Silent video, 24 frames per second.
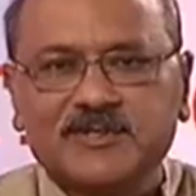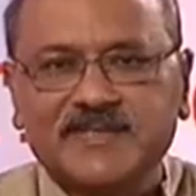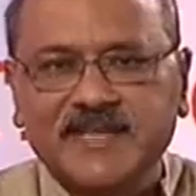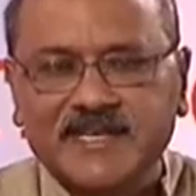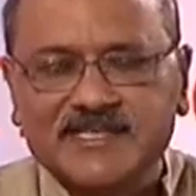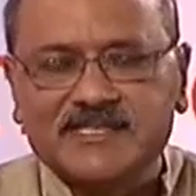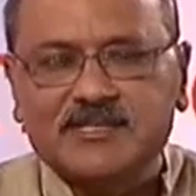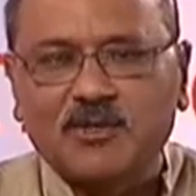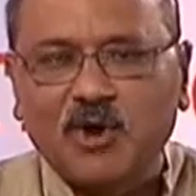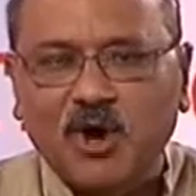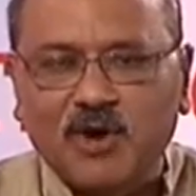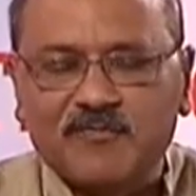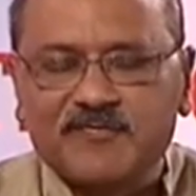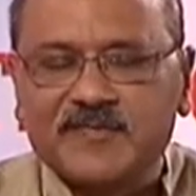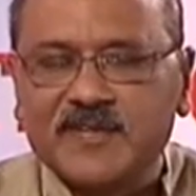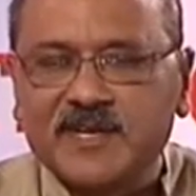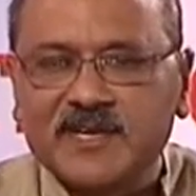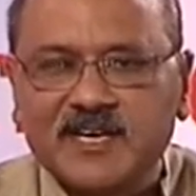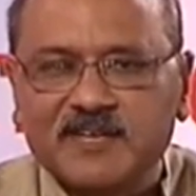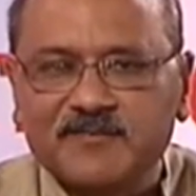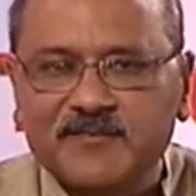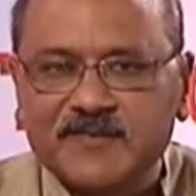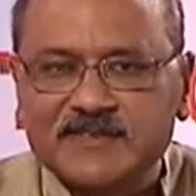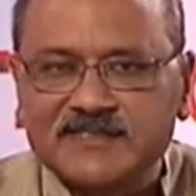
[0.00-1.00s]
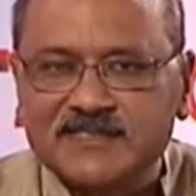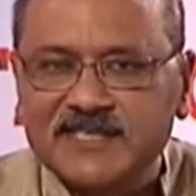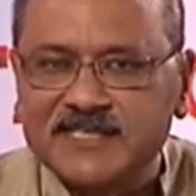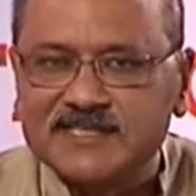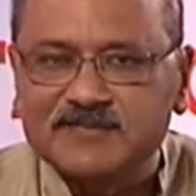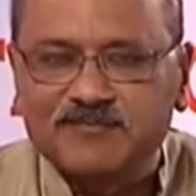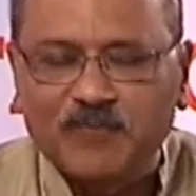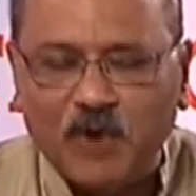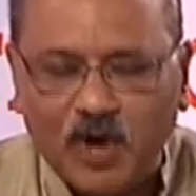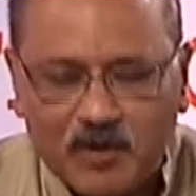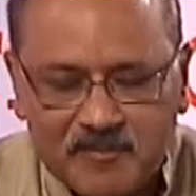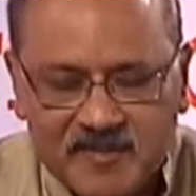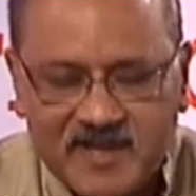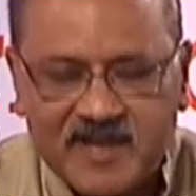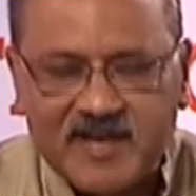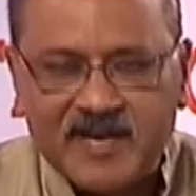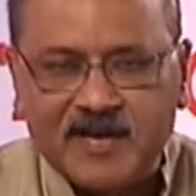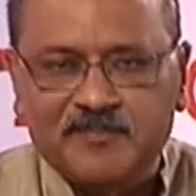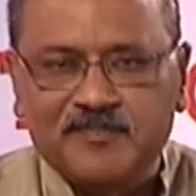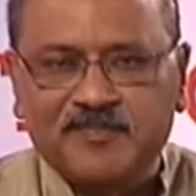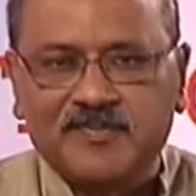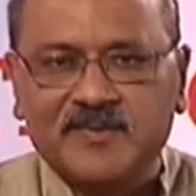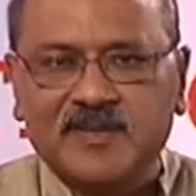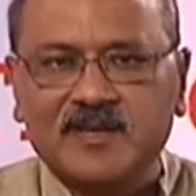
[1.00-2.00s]
this Off The Cuff is just warming
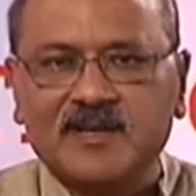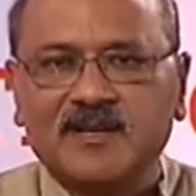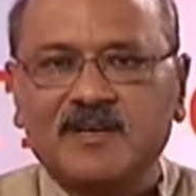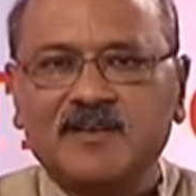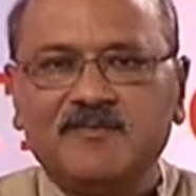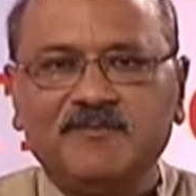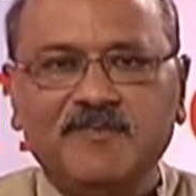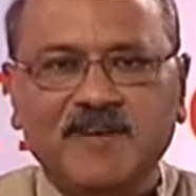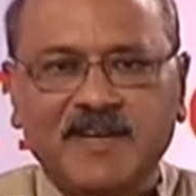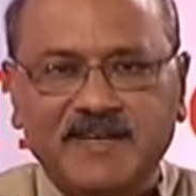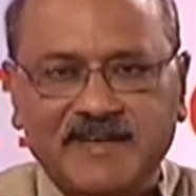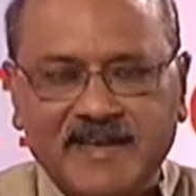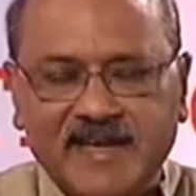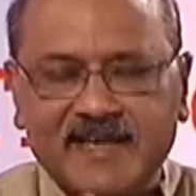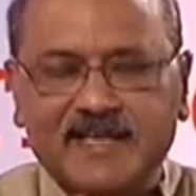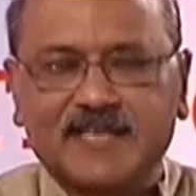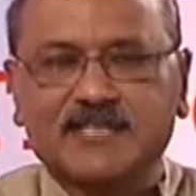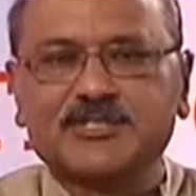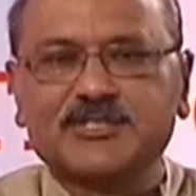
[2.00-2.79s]
up. We'll take a